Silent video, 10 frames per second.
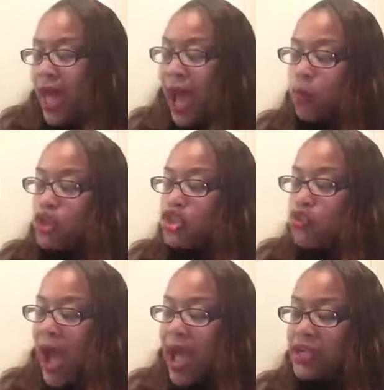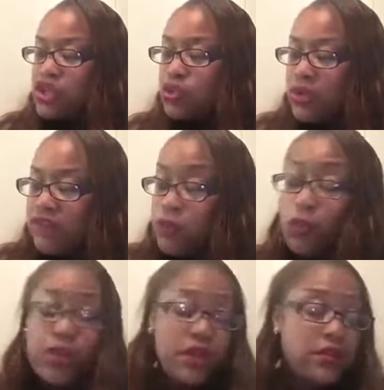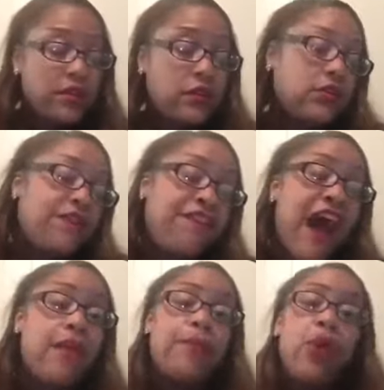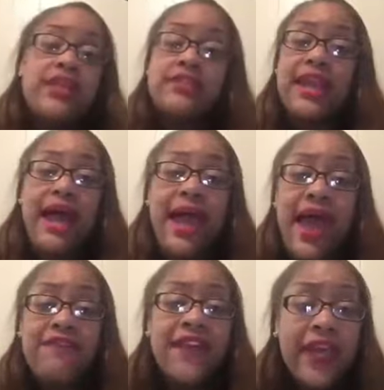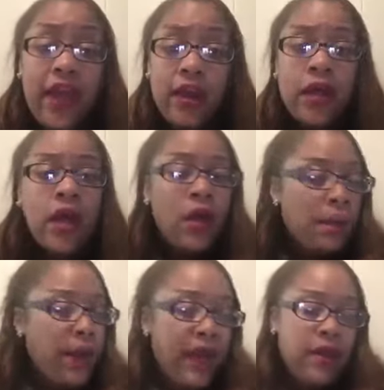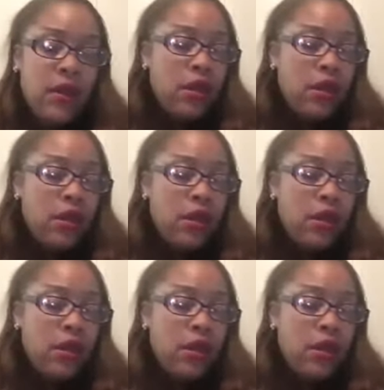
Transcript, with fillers: I will try to give you the, the, the, the five points that I have here, but